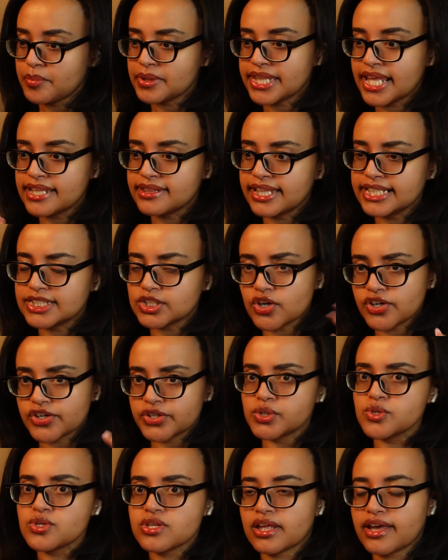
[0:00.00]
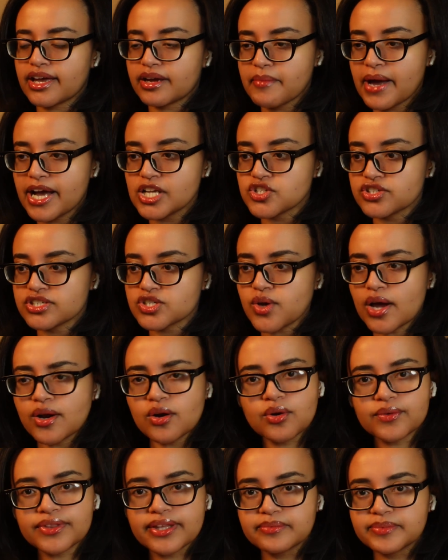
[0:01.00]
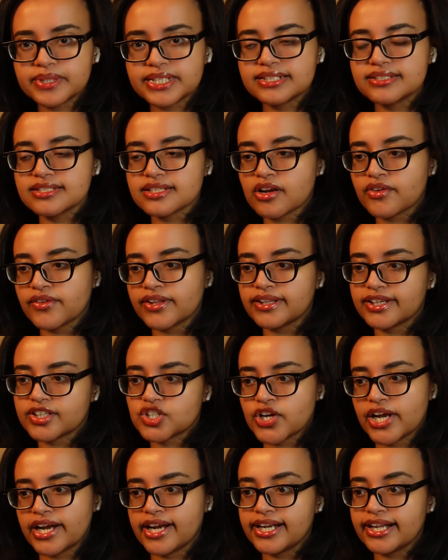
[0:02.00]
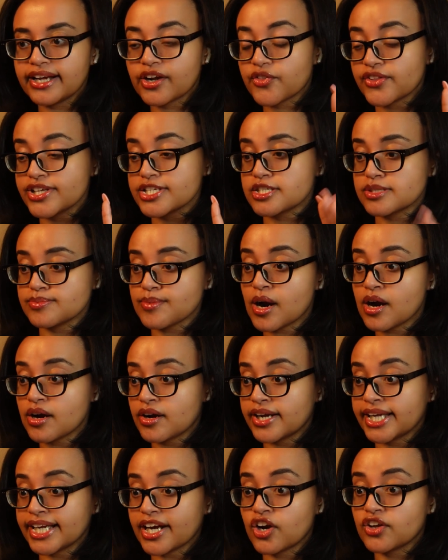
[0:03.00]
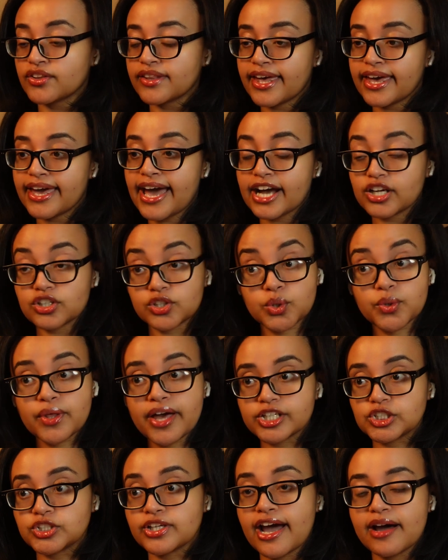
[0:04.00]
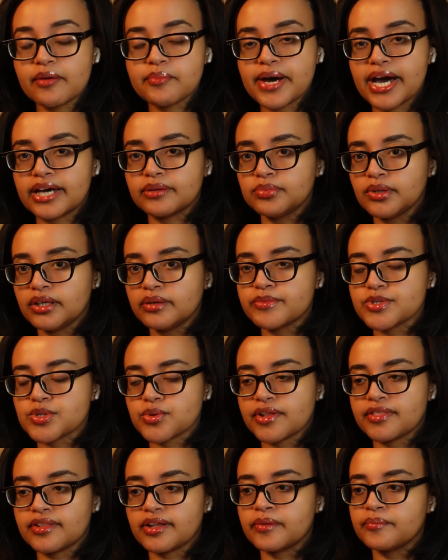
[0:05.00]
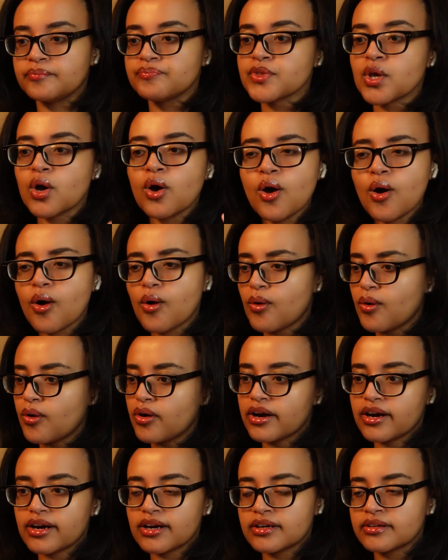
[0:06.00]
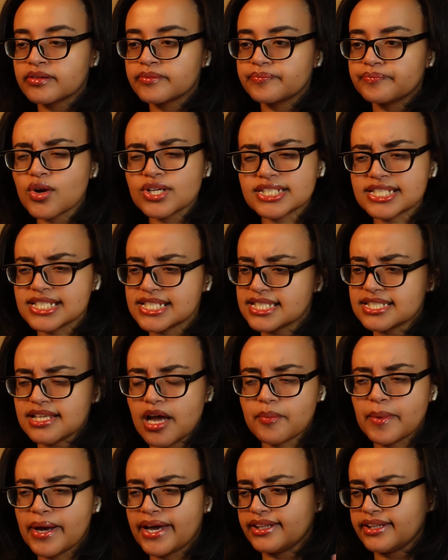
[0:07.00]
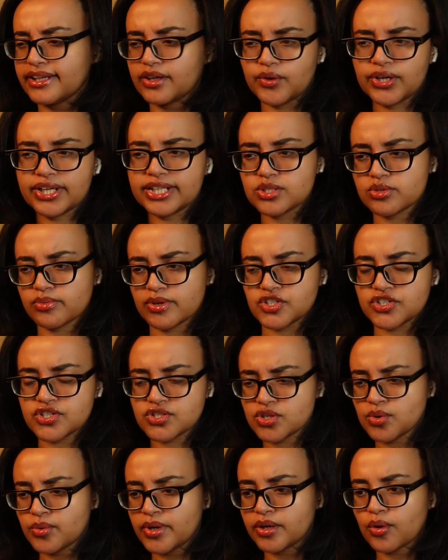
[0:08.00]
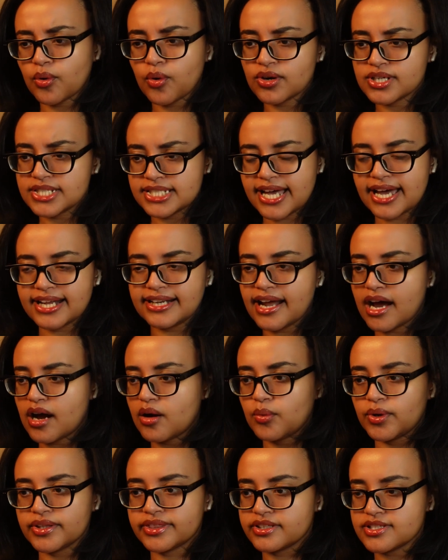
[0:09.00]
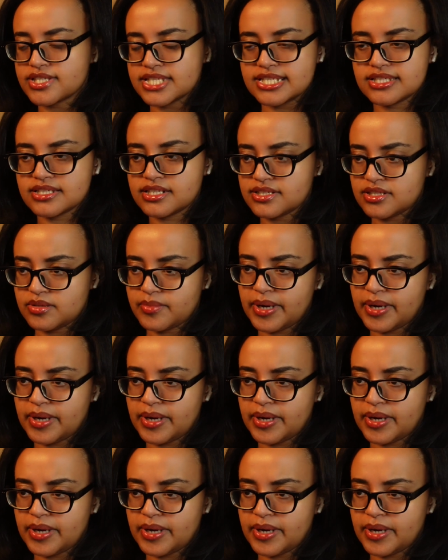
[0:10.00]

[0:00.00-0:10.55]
but then they started using like magic. So I don't know what that means. Are they like training? Are they sparring? Do they actually have bad blood between them? Or is this, am I like reading too much into it? Or is that not what this season is